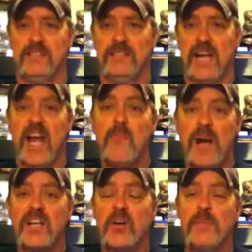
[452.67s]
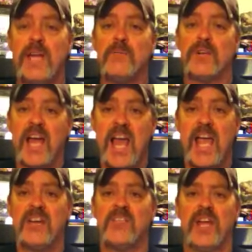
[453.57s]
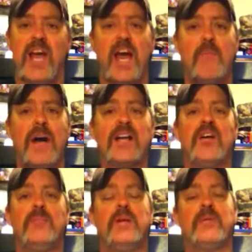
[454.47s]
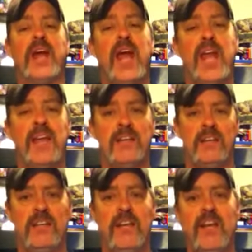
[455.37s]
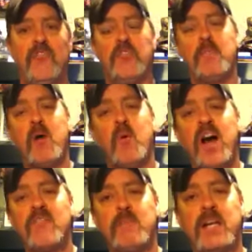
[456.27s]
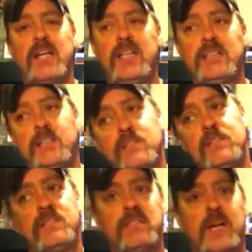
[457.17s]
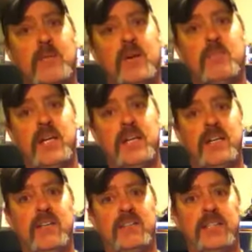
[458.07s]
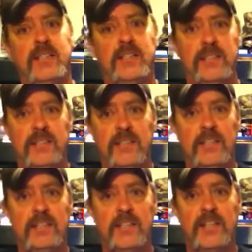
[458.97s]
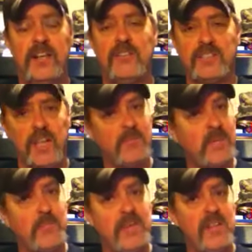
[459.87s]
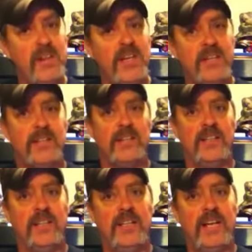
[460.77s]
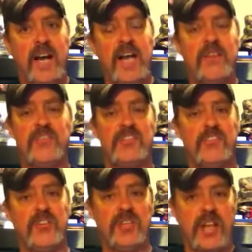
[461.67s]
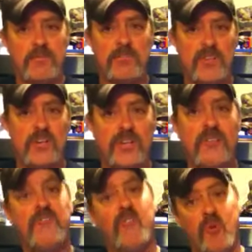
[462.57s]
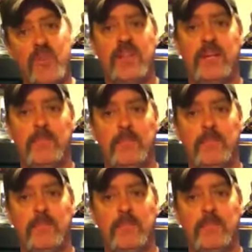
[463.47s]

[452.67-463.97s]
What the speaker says: How am I going to be able to handle it? How am I going to be able to handle it with my wife, my kids, and Grandma Betty over here? You know, because I'm going to be the leader. I have to show that I'm strong enough for them.